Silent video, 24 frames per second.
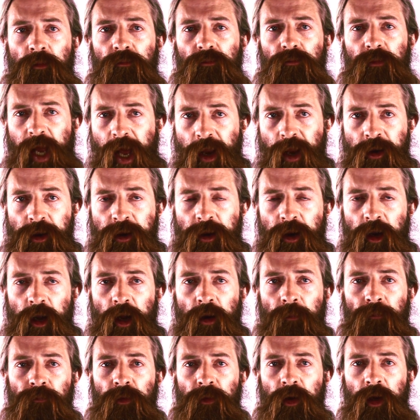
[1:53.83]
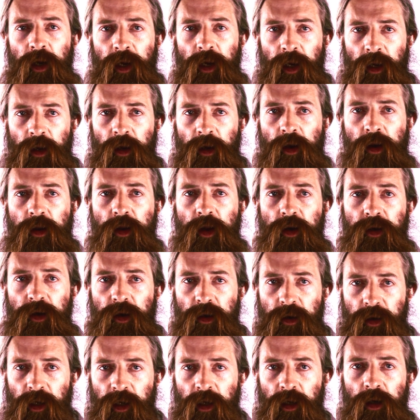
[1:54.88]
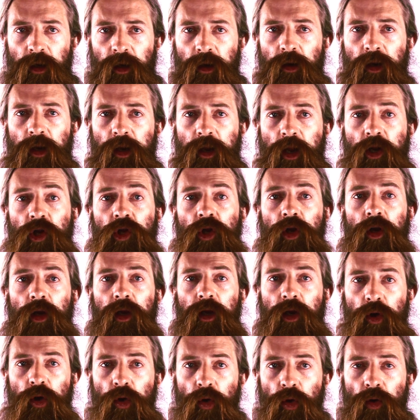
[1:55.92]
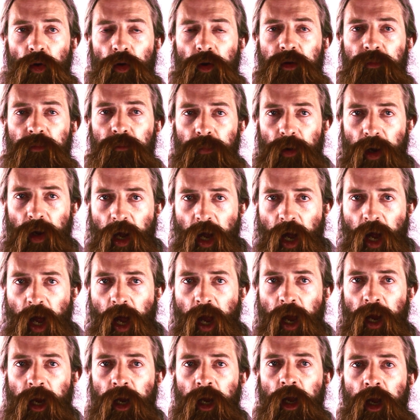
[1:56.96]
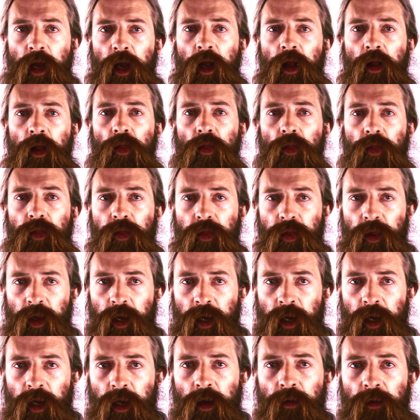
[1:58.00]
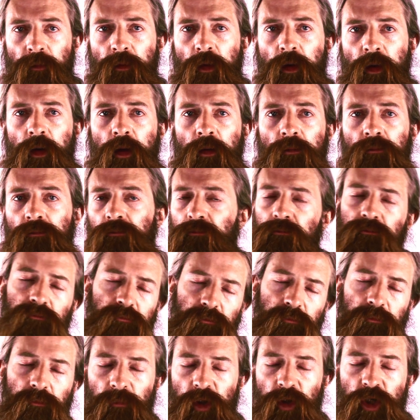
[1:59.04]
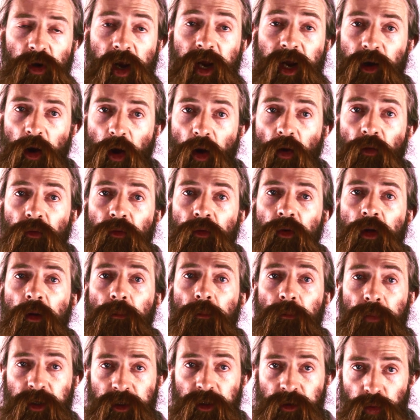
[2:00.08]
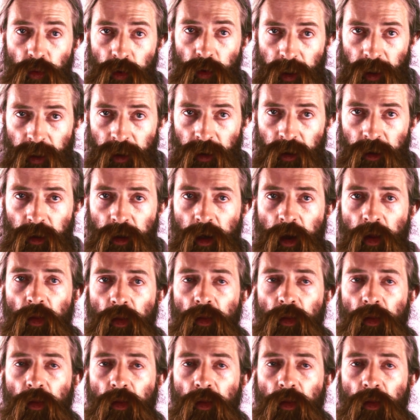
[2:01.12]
cancer is a disease essentially caused by the trade-off between